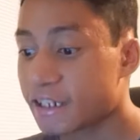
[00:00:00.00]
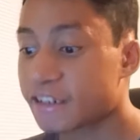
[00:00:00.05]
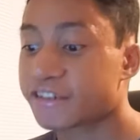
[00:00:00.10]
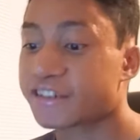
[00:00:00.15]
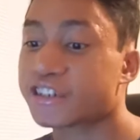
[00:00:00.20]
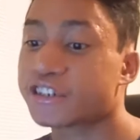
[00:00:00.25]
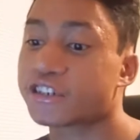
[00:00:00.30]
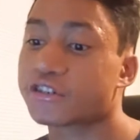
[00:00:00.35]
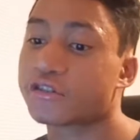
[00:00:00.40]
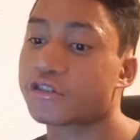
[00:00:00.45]
It
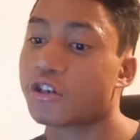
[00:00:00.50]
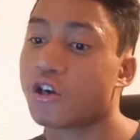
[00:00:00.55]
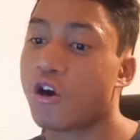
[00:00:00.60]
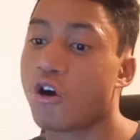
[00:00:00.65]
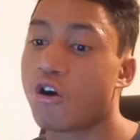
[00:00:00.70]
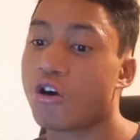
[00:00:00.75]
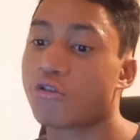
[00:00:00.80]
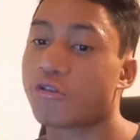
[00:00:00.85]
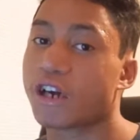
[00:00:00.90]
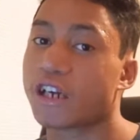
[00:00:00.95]
doesn't do a
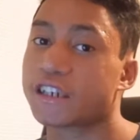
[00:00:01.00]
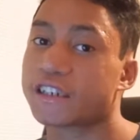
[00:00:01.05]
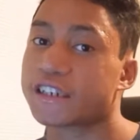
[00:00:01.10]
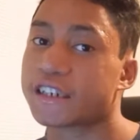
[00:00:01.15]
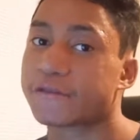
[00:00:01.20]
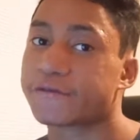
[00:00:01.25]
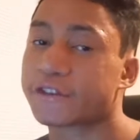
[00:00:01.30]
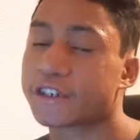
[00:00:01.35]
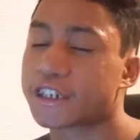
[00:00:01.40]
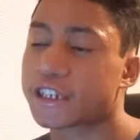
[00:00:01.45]
whole lot of
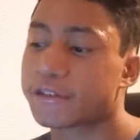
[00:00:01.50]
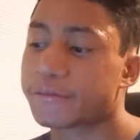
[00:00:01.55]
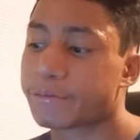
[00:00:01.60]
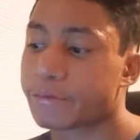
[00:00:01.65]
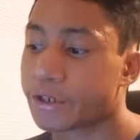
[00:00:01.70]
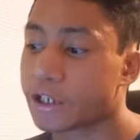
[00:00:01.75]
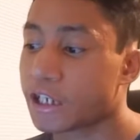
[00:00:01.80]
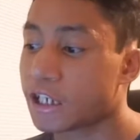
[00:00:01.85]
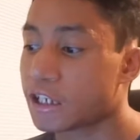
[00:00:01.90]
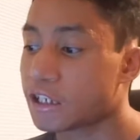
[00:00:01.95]
difference,
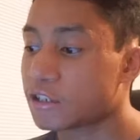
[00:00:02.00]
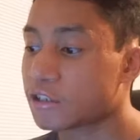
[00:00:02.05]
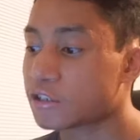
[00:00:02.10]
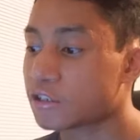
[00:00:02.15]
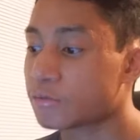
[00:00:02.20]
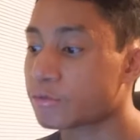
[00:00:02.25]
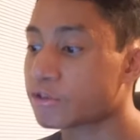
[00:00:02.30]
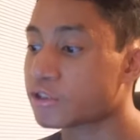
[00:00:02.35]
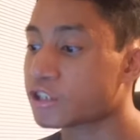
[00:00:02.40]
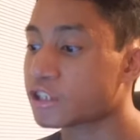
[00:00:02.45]
but
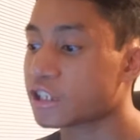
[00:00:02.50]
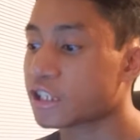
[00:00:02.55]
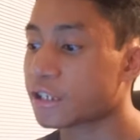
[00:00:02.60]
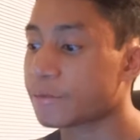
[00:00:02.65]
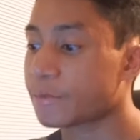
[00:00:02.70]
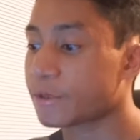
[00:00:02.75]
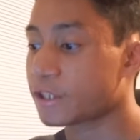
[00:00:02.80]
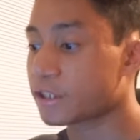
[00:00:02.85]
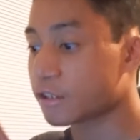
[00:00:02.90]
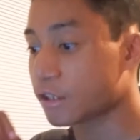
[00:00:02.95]
the more you
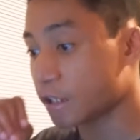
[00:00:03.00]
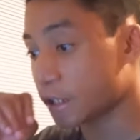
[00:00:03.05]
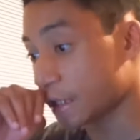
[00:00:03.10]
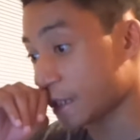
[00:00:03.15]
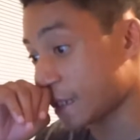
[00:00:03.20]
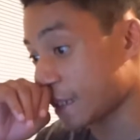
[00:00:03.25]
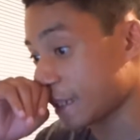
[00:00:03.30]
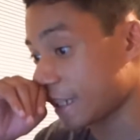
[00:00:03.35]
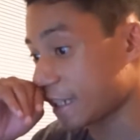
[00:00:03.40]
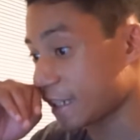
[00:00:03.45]
get better at
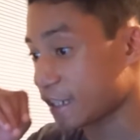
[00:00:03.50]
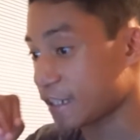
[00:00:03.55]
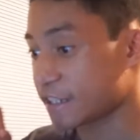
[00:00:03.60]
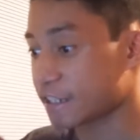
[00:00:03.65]
it,